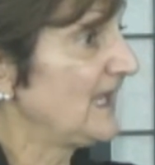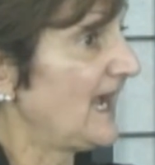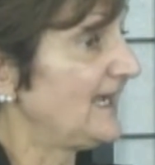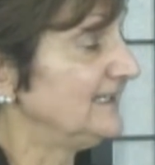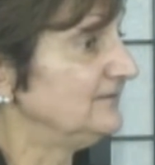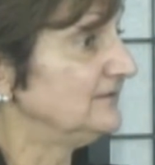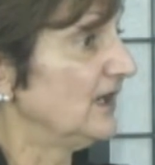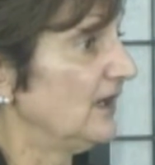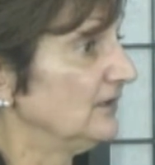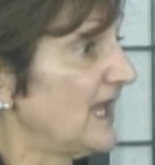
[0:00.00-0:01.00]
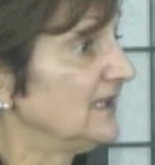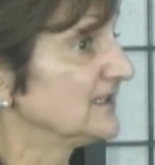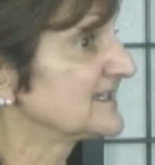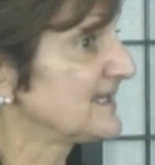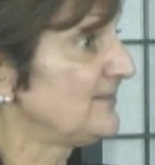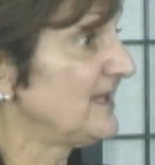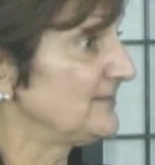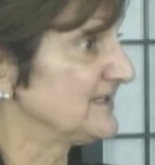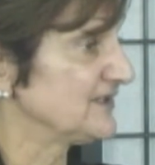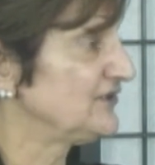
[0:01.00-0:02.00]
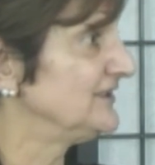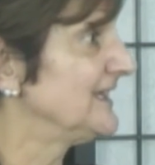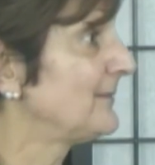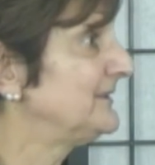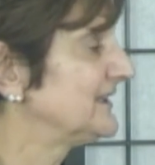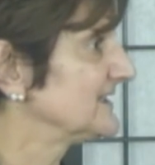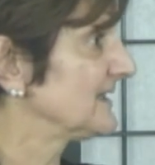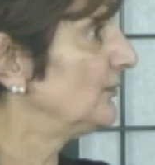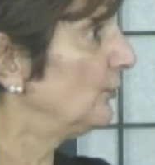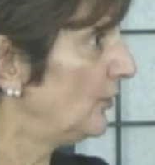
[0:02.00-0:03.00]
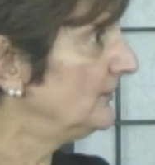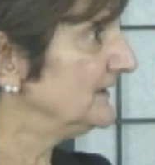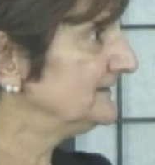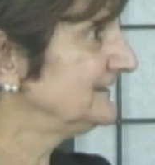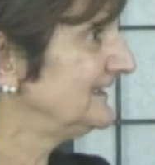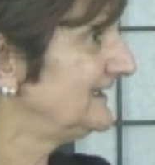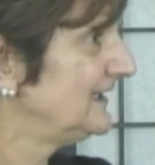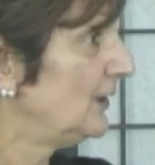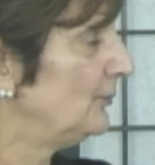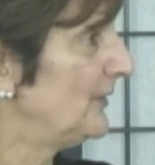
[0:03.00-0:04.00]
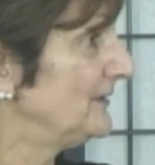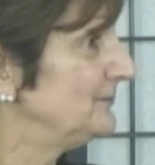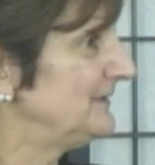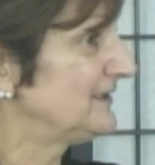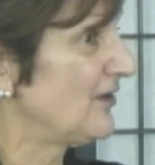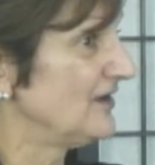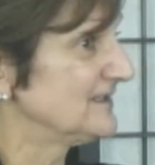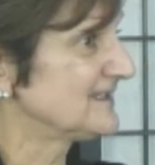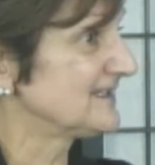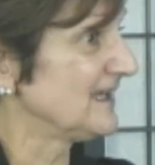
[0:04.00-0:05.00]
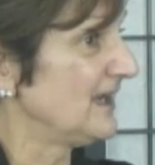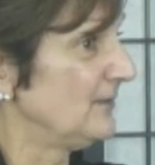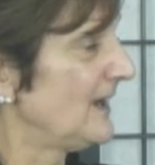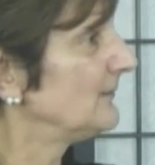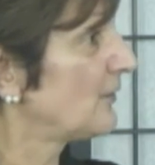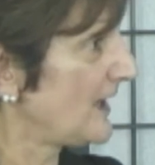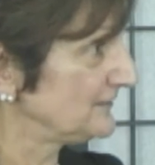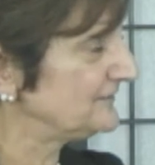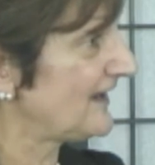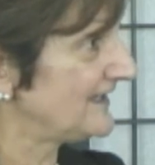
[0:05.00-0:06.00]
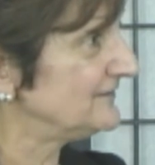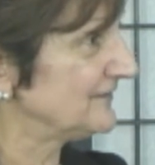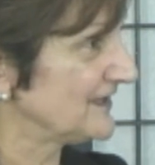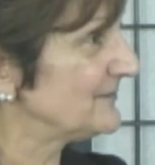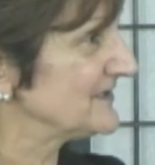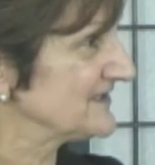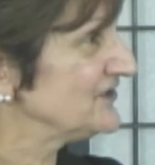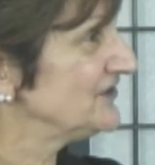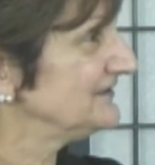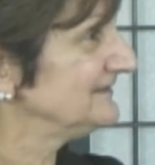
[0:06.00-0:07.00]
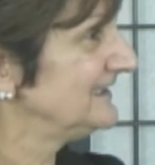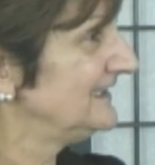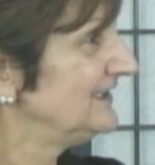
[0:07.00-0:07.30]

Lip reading: I'll accept that position not because I'm a woman, but because I'm qualified for that position.